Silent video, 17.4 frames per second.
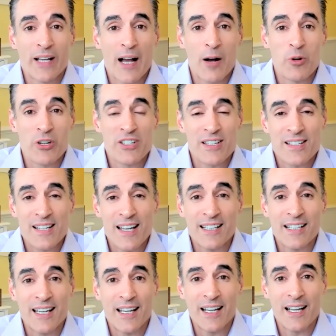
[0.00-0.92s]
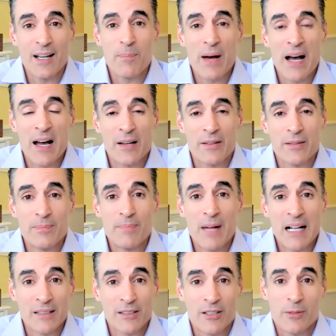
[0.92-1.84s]
I was thinking about
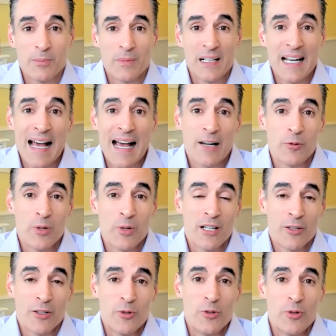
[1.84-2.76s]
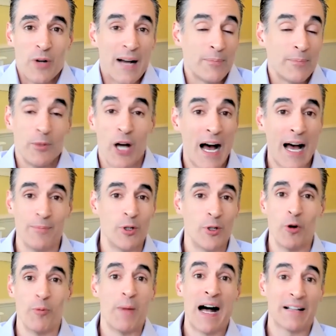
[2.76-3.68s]
Malcolm Gladwell, who I'm, I'm
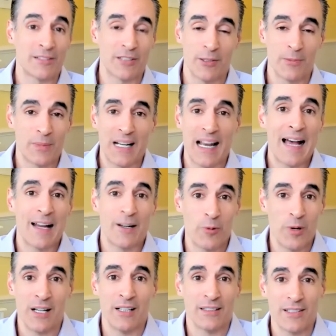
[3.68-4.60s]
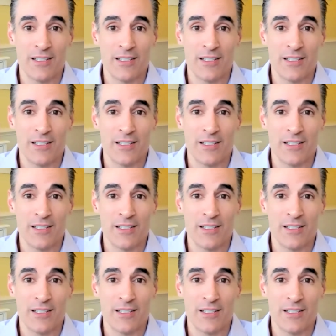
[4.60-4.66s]
no Malcolm Gladwell.